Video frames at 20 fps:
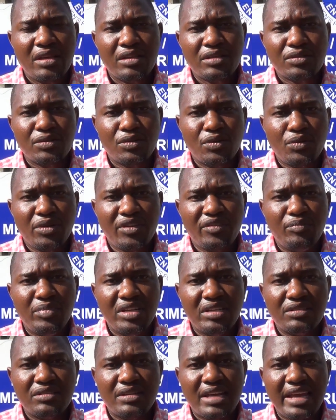So we've
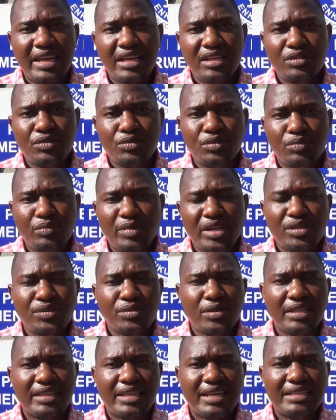been trying to make
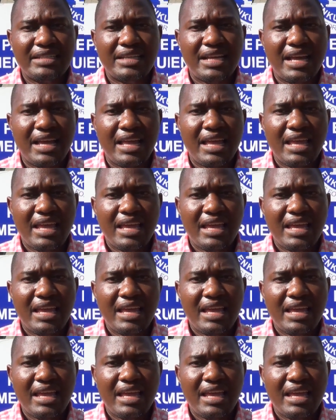sure that